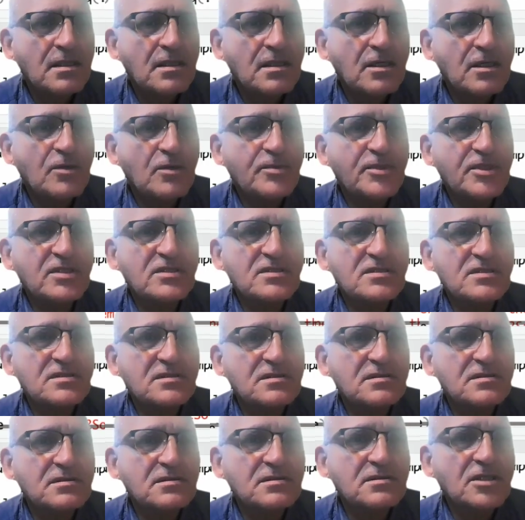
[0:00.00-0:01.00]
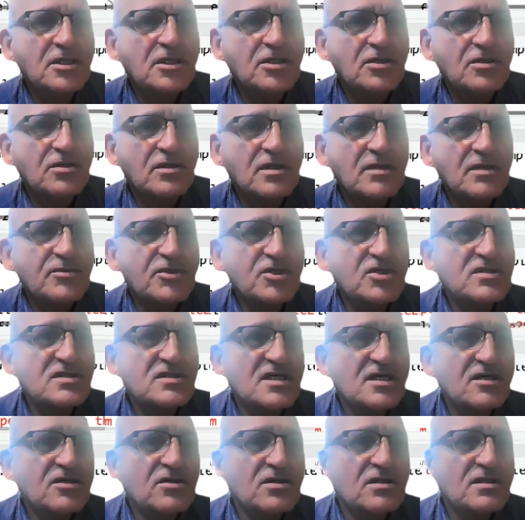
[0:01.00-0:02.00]
Oh, because
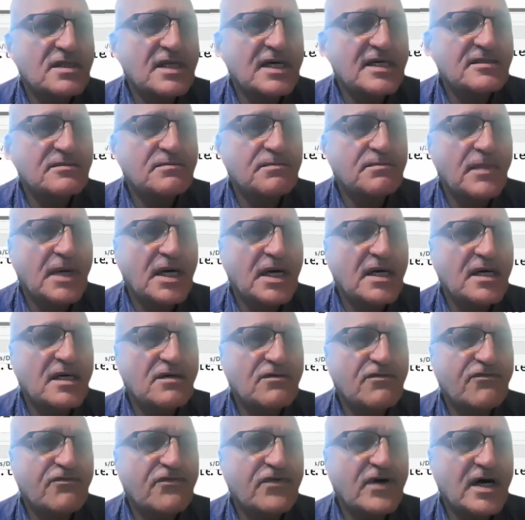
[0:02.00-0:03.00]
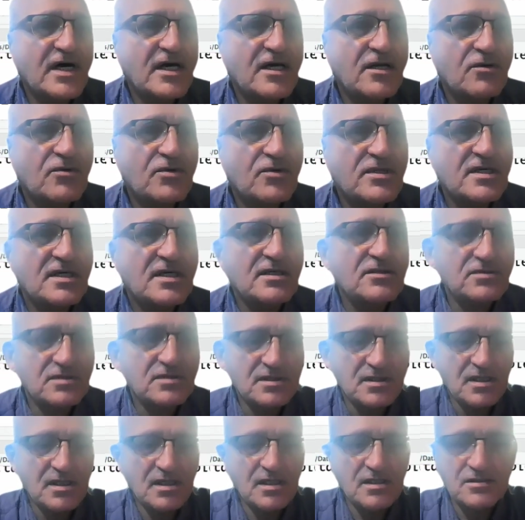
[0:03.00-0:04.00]
I call that my file without
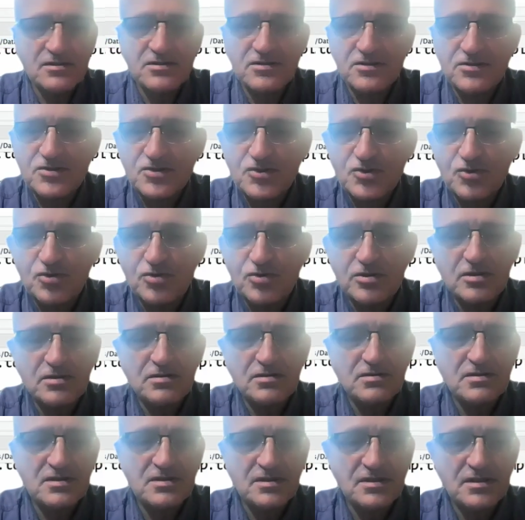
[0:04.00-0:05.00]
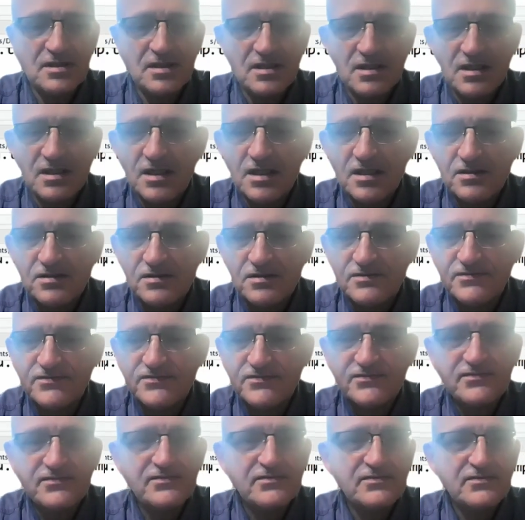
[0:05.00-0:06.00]
an underscore. See, a lot
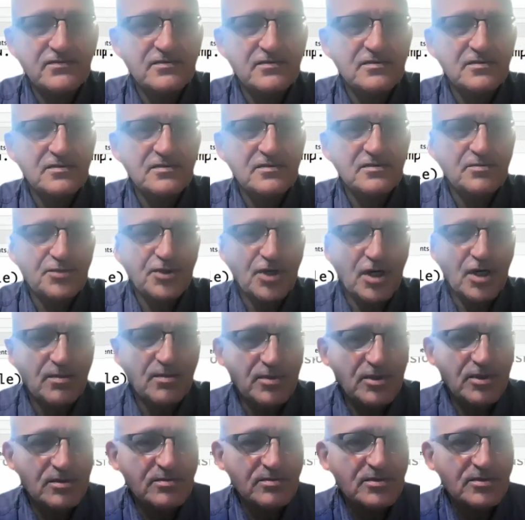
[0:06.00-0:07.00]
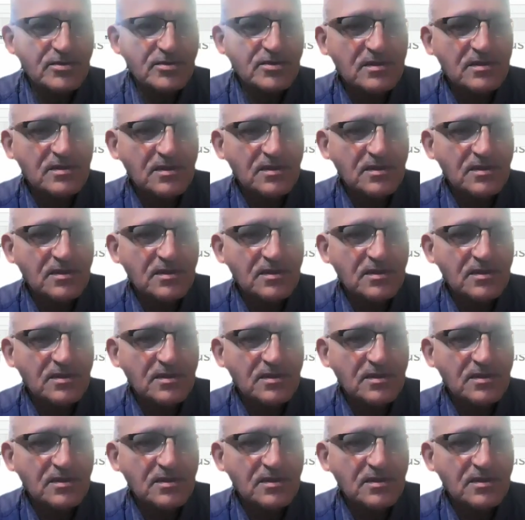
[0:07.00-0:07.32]
of problems.